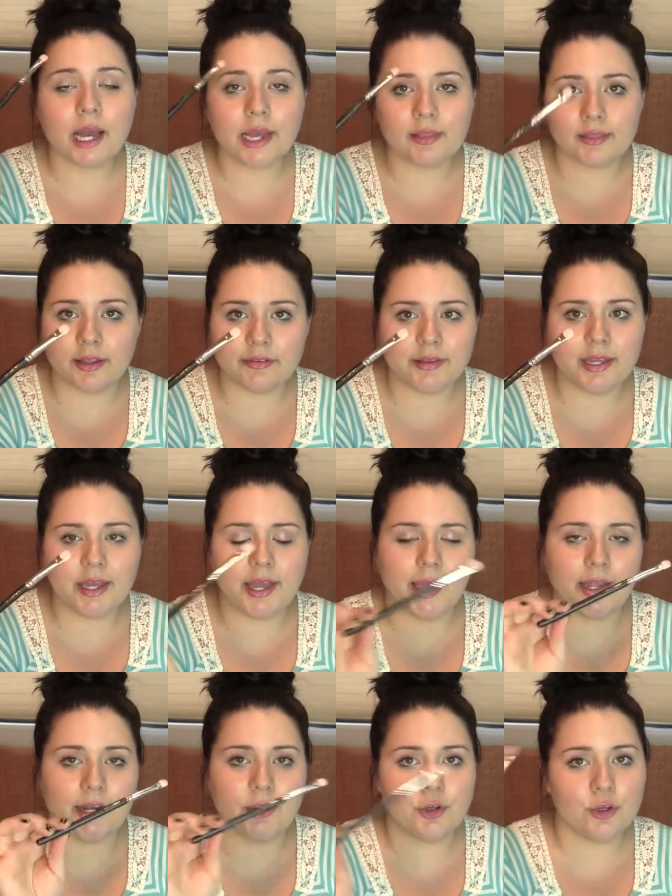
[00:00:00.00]
I love it
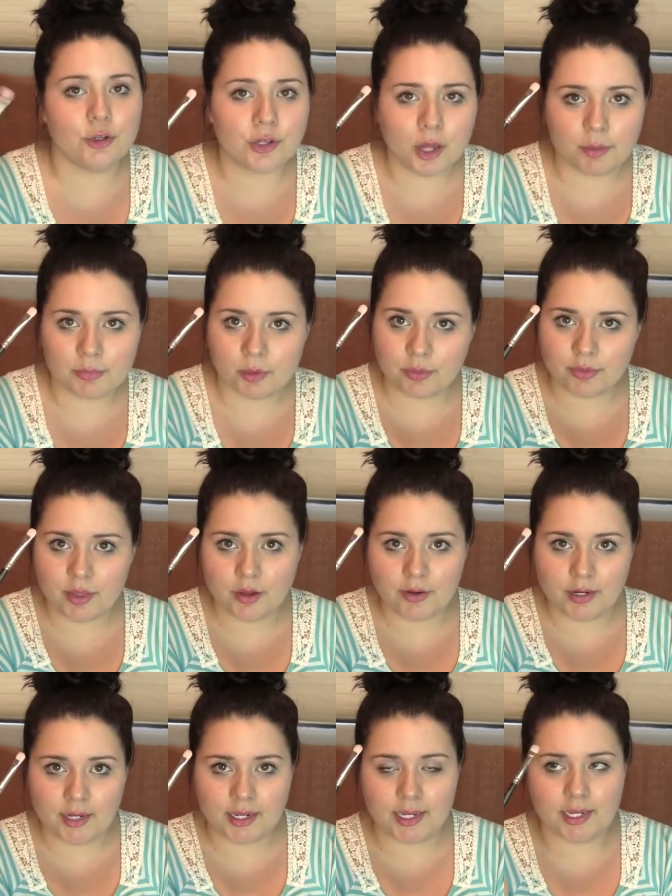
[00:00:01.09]
and I could not be without
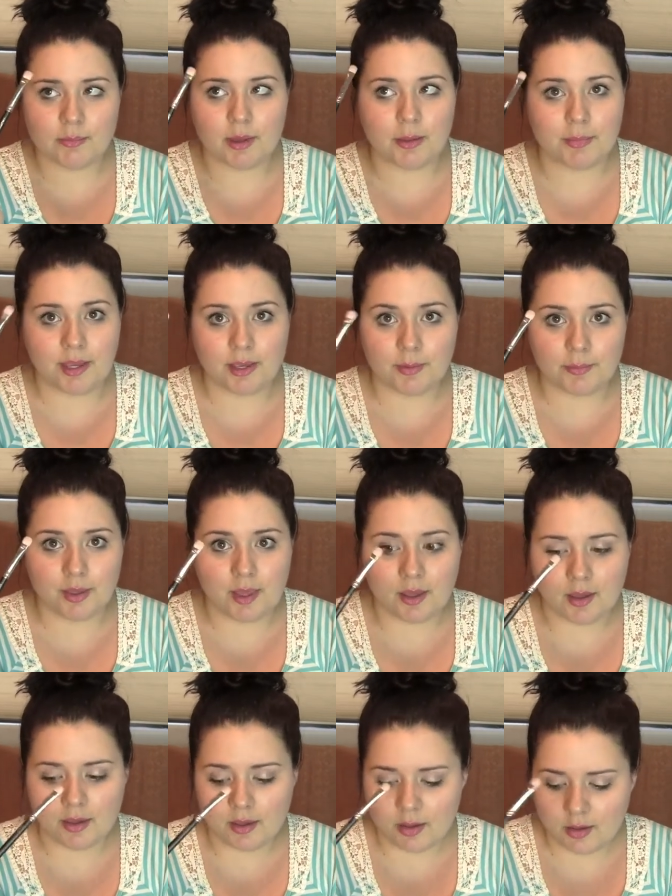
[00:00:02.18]
it in my makeup
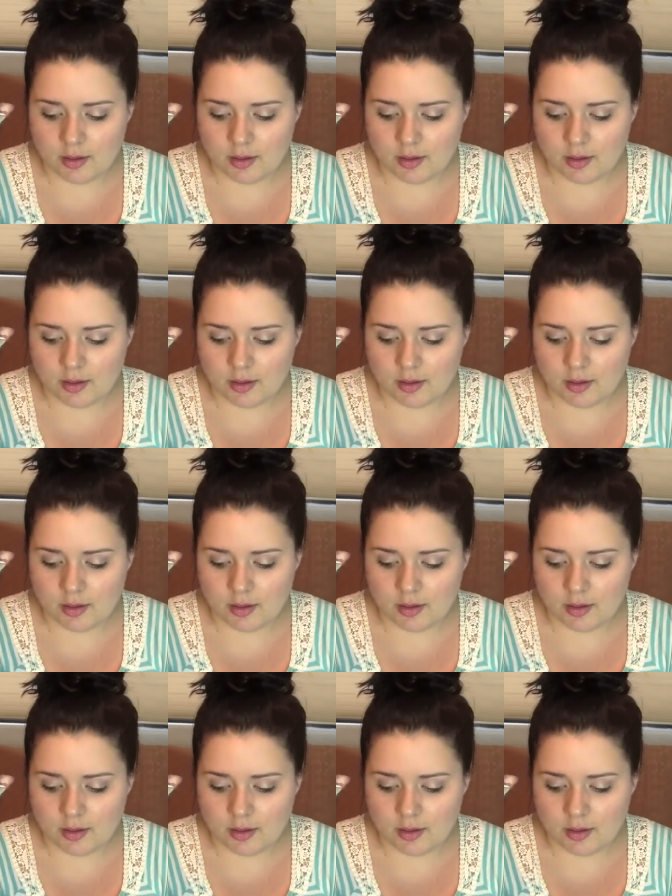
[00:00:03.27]
kit